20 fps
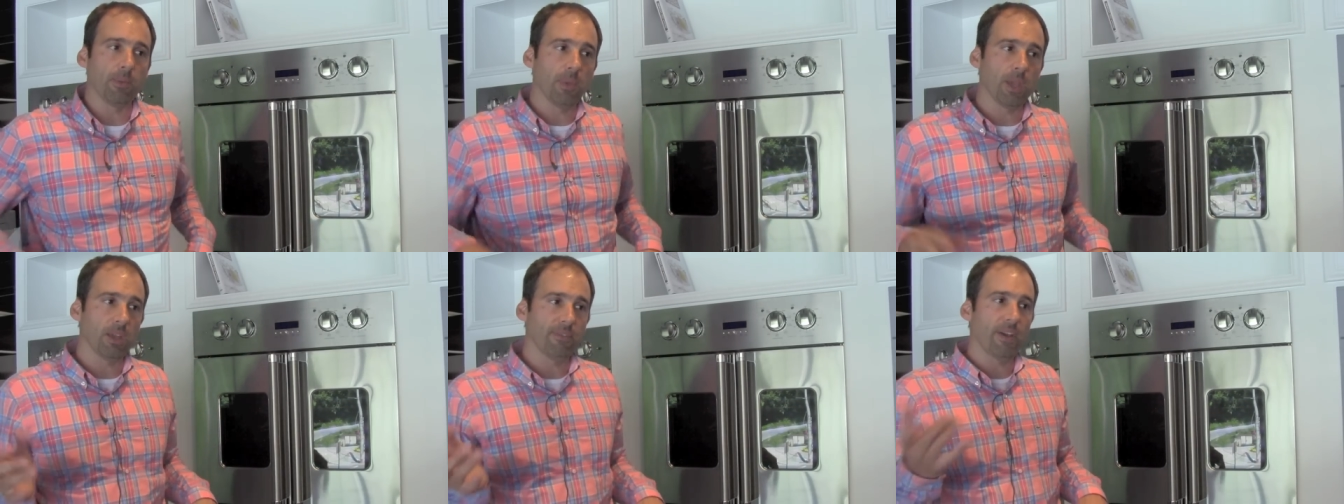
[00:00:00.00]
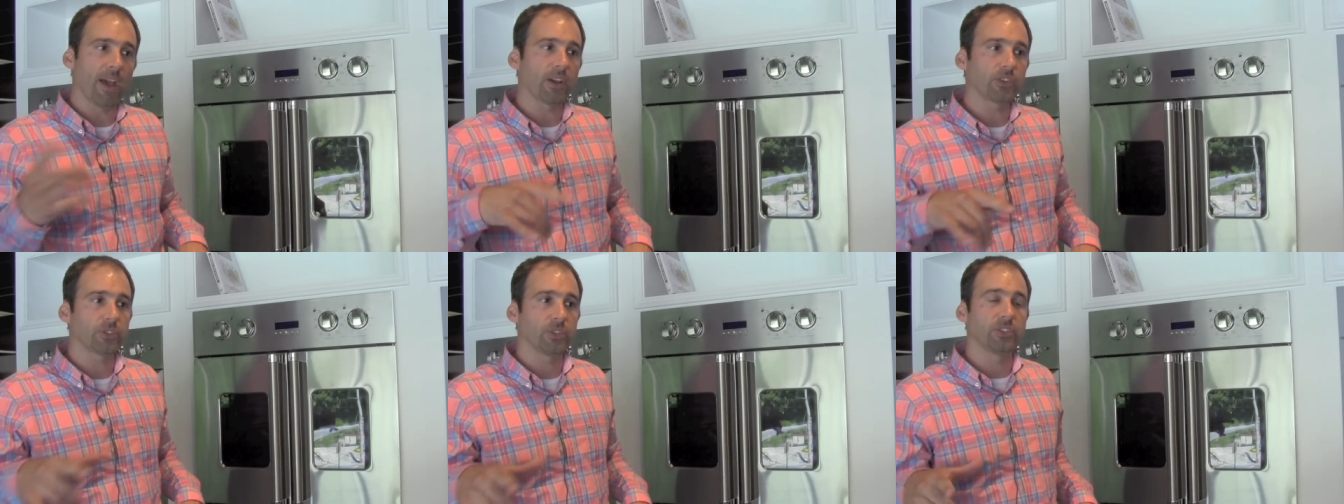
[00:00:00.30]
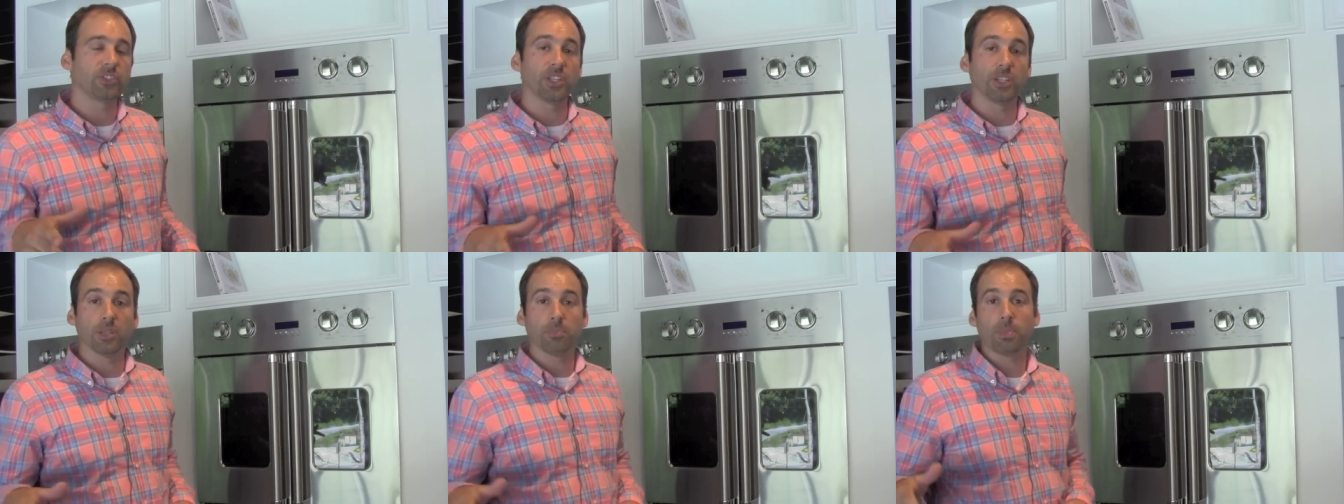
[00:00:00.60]
You may have actually
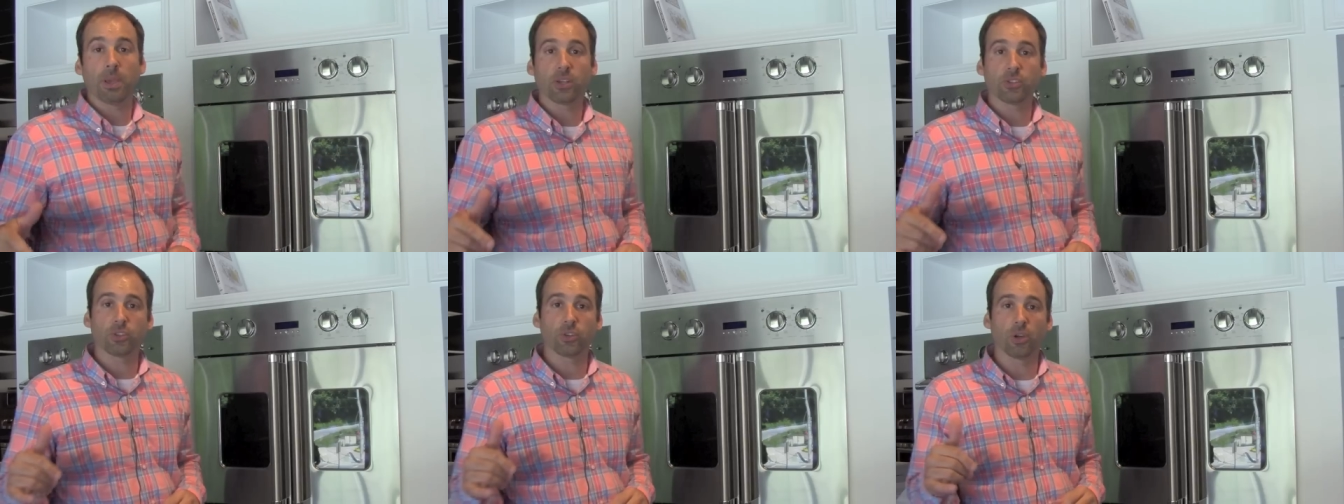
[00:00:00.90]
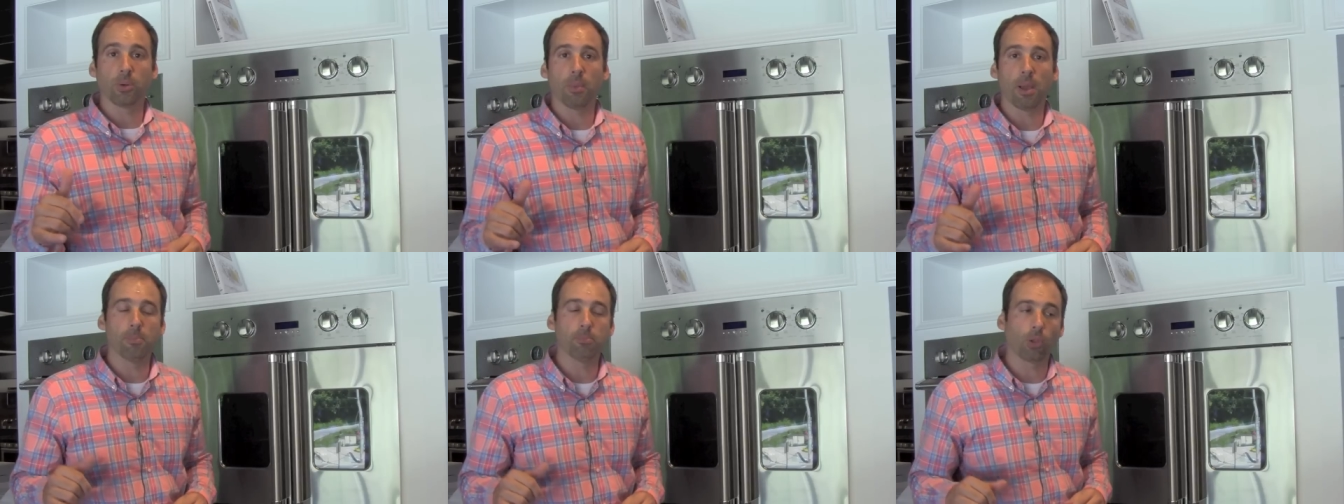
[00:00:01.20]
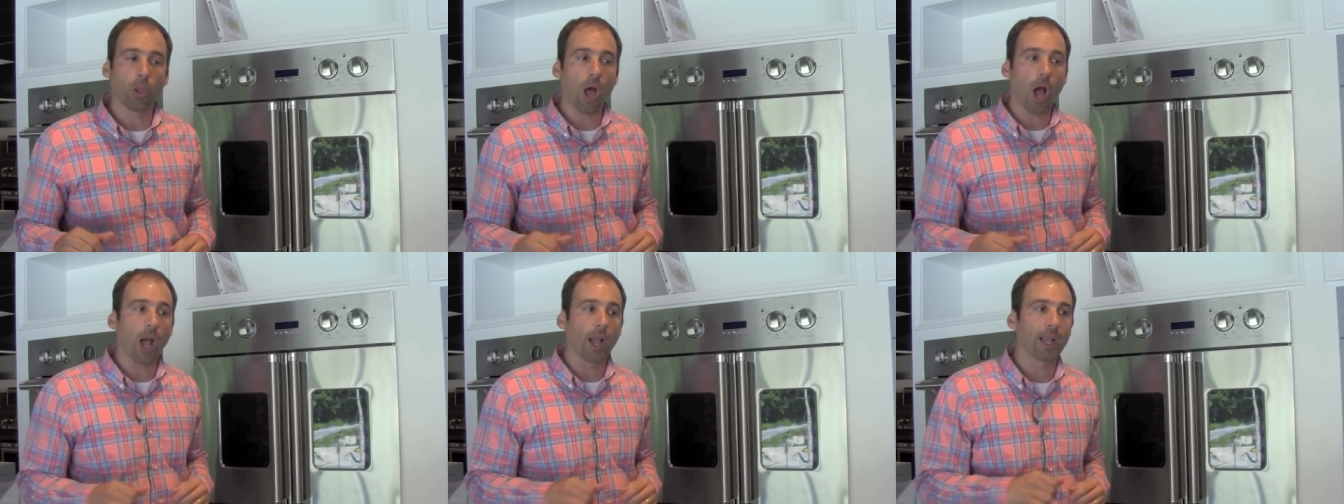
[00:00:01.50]
seen the picture on my
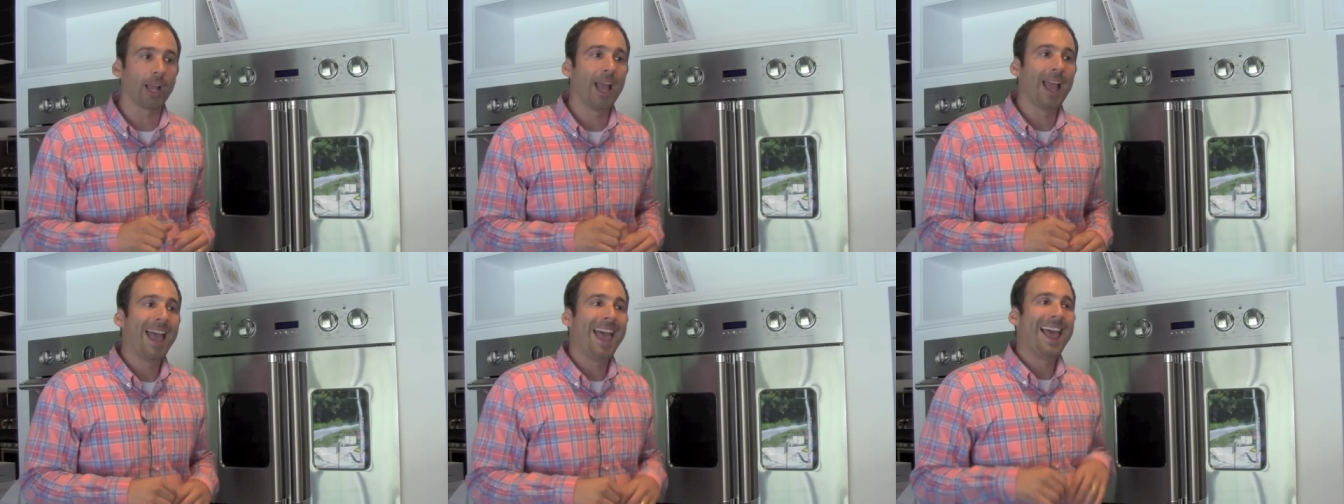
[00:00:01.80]
blog.